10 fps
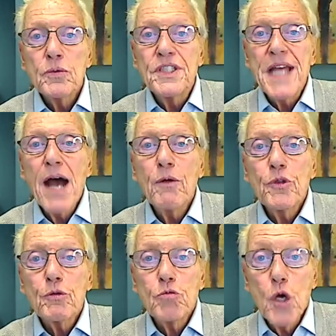down
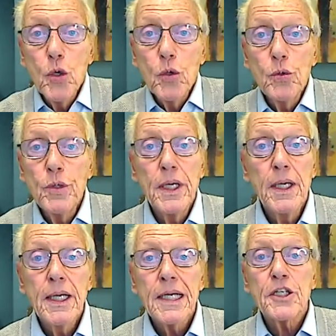the road
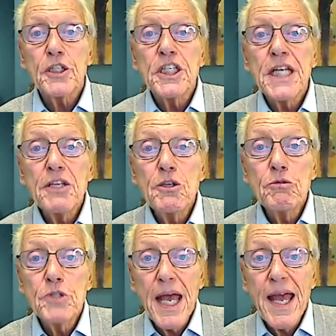continue
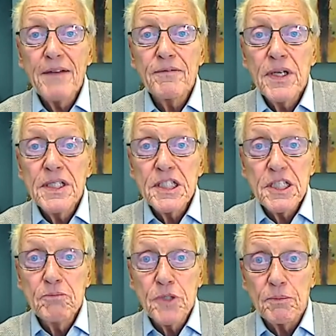to have
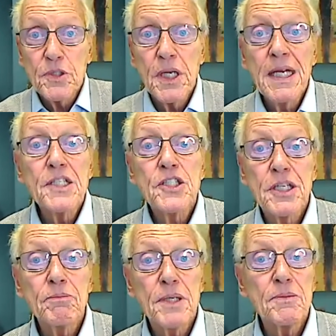symptoms
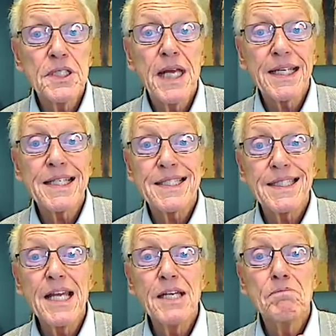that
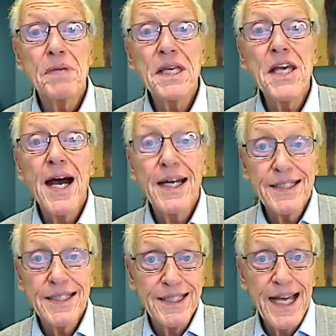extend
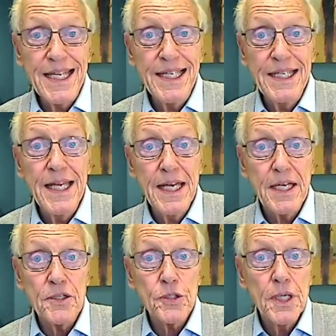beyond 90
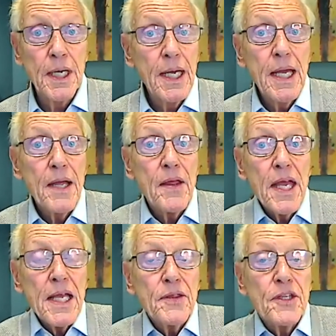days.
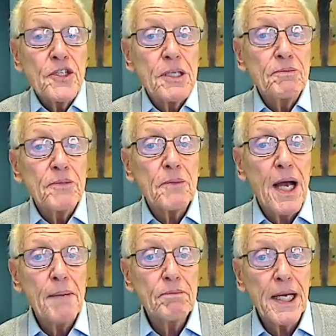The symptom
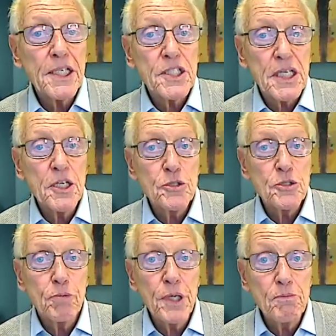complex is
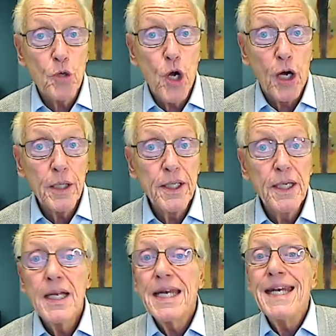pretty broad.
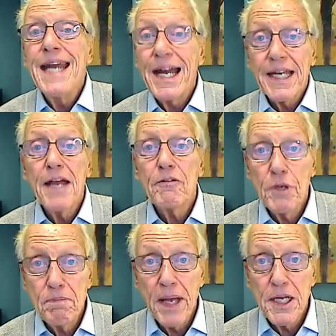Not every
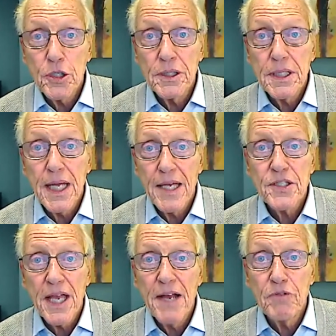patient
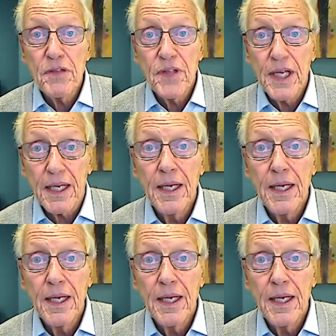has everything.